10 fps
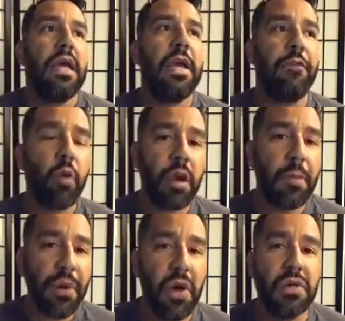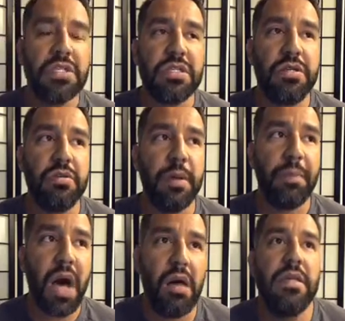If we're opposed to the
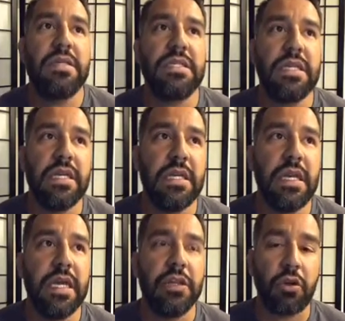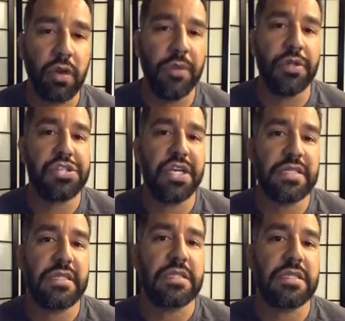policy in the criminal
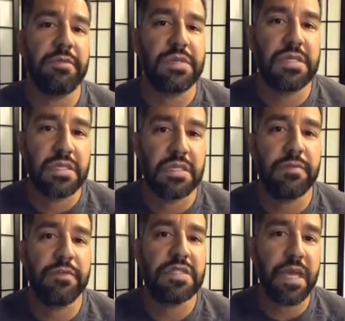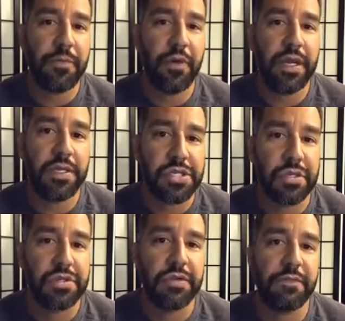justice system of separating
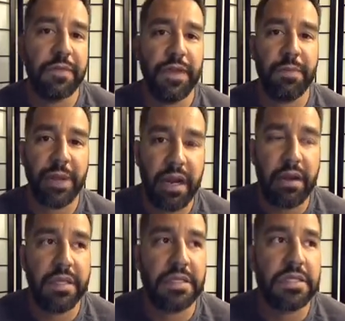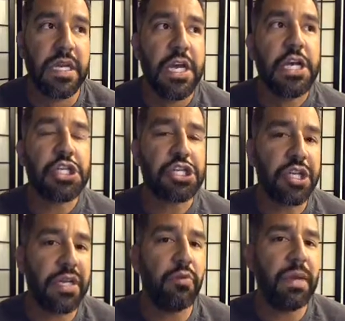children from their parents,
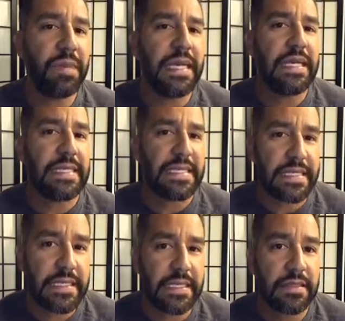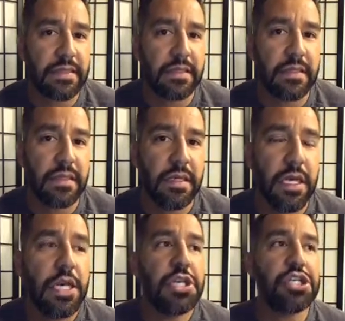shouldn't we be consistent?
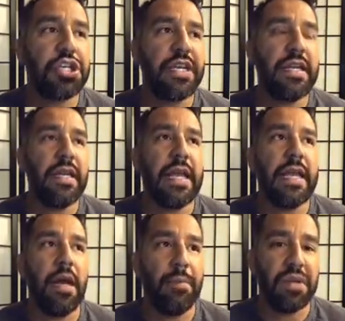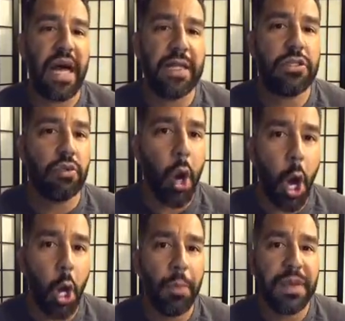Shouldn't it apply to
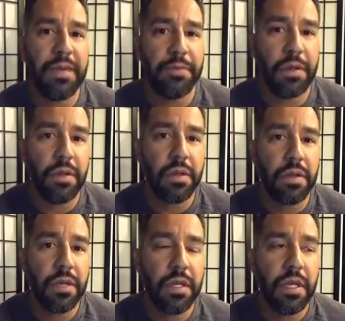all people